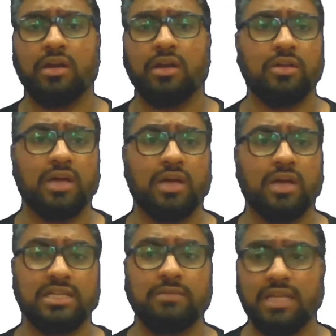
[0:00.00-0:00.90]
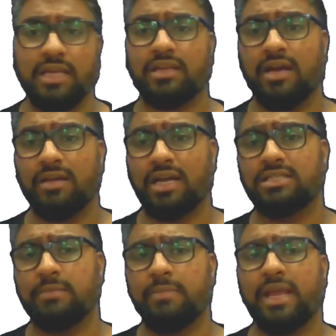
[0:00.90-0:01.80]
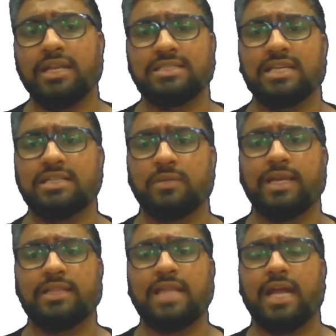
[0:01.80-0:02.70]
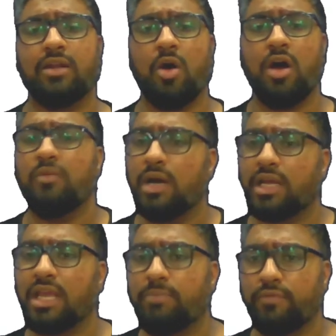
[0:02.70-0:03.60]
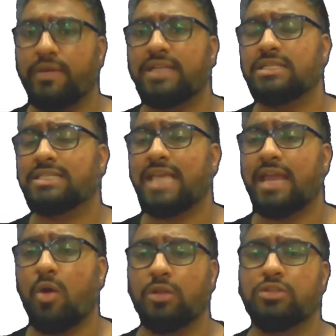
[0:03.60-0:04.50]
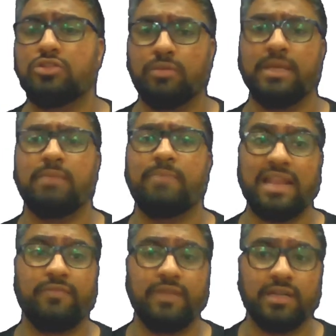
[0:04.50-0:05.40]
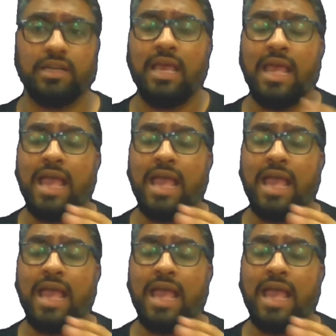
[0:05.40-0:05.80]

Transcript: custom made in such a way that all working professionals can also be benefited,